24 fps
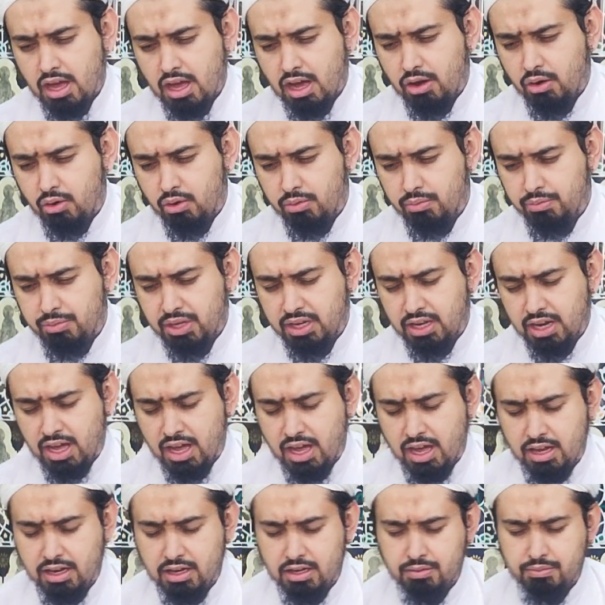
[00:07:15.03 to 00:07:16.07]
our oh,
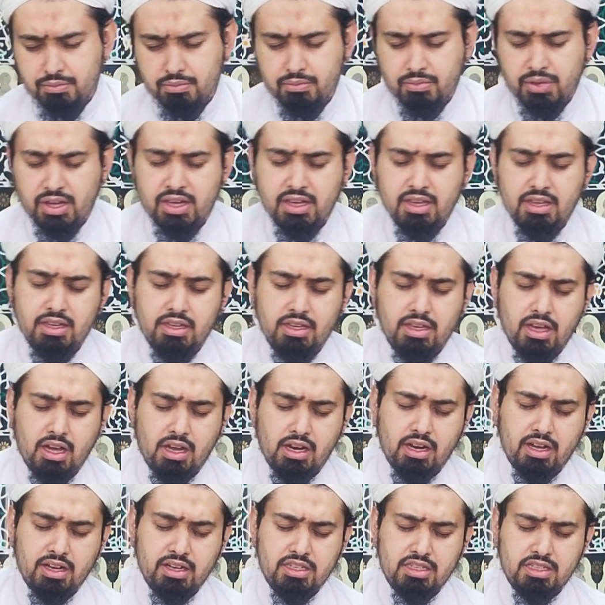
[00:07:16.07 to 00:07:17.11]
Bilal by Ya
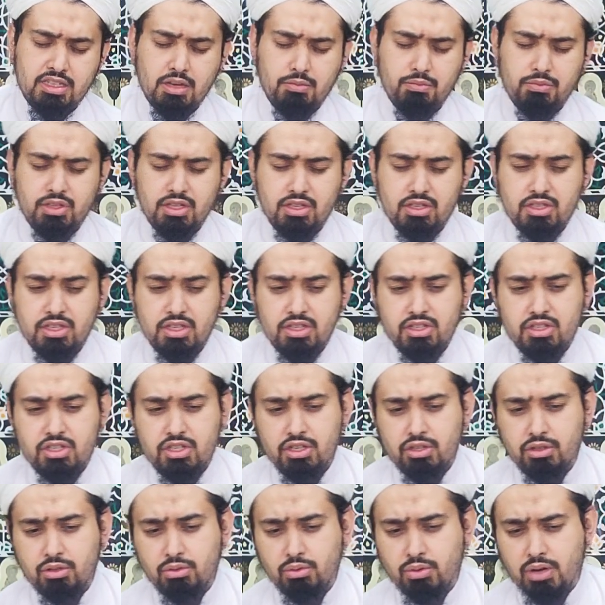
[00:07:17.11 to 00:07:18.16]
Allah, accept this
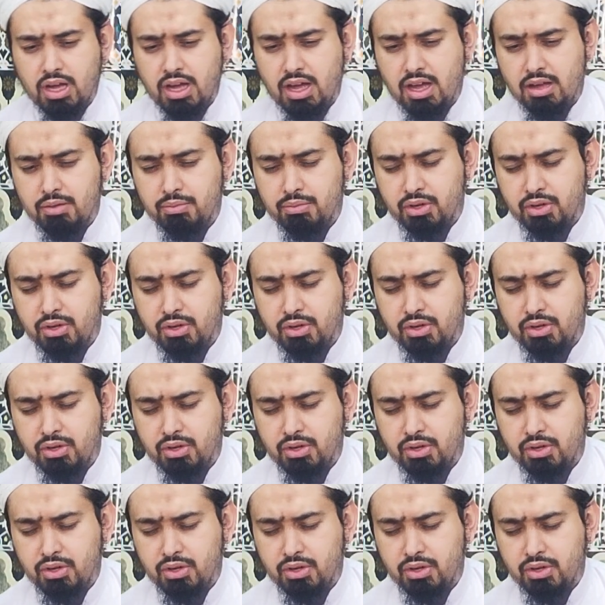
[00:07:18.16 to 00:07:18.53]
sincere dua.